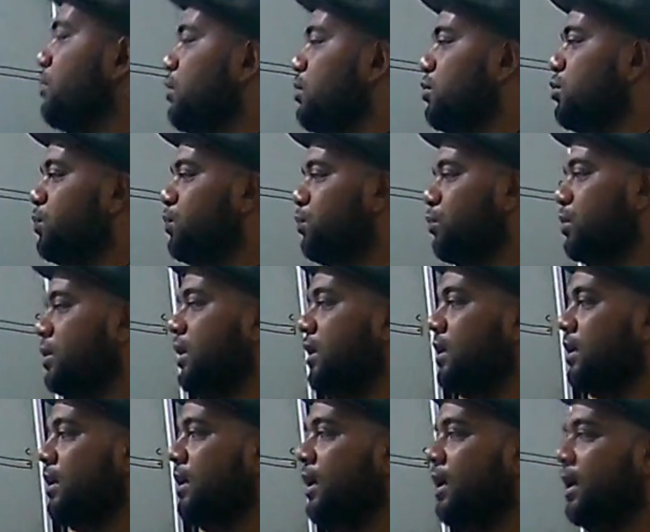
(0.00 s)
we want to put
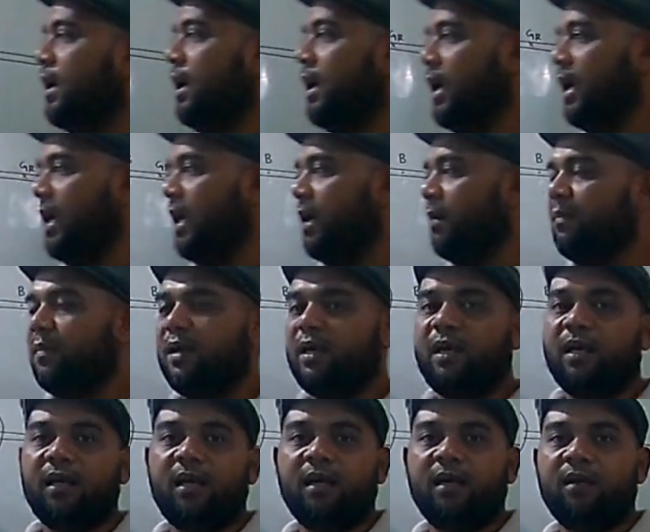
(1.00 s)
the
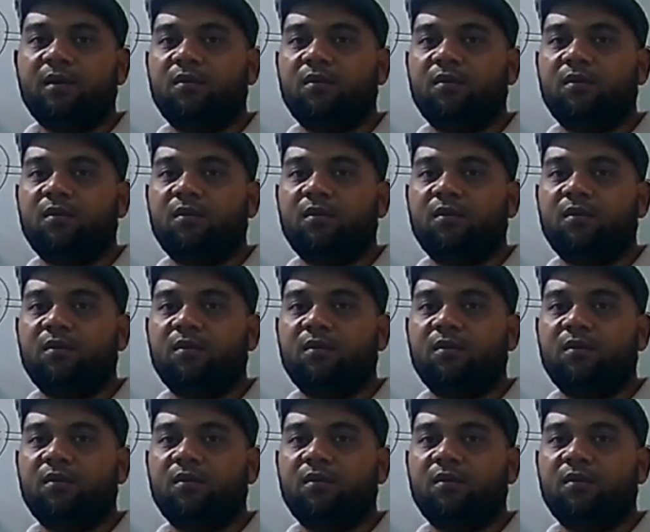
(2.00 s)
MA